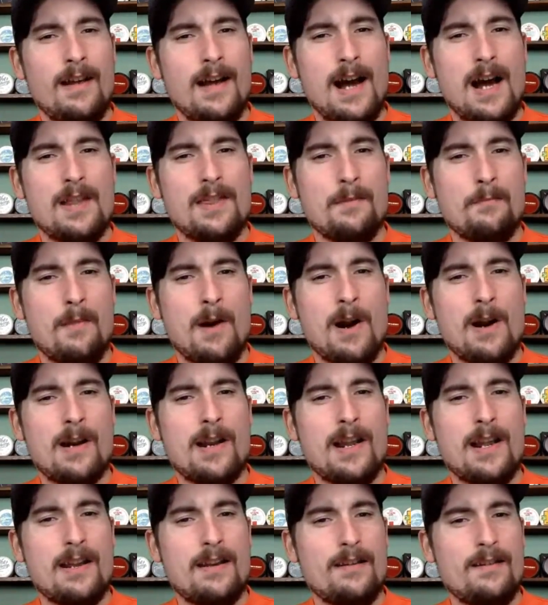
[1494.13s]
on the
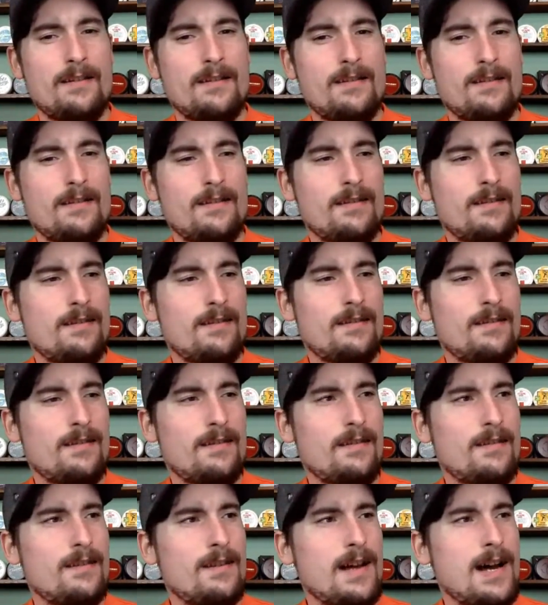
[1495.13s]
market
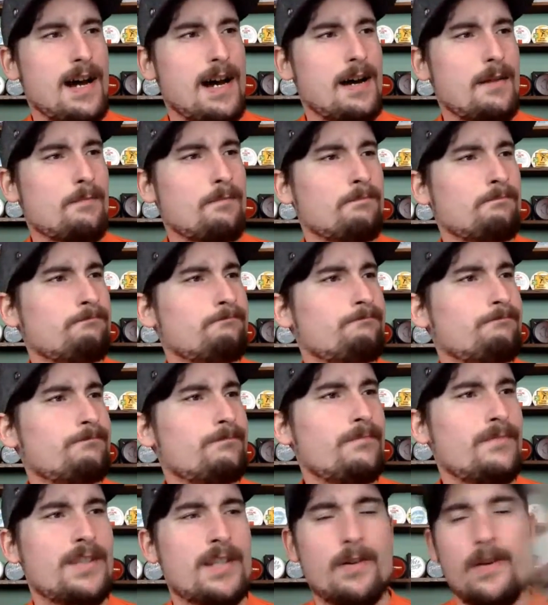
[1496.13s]

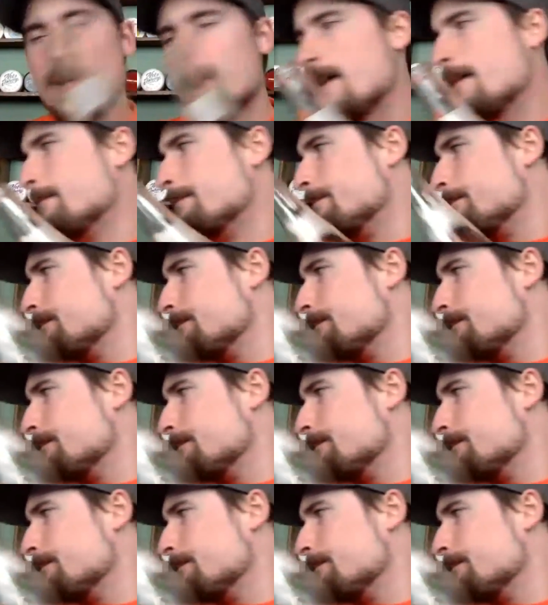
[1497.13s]
So yeah.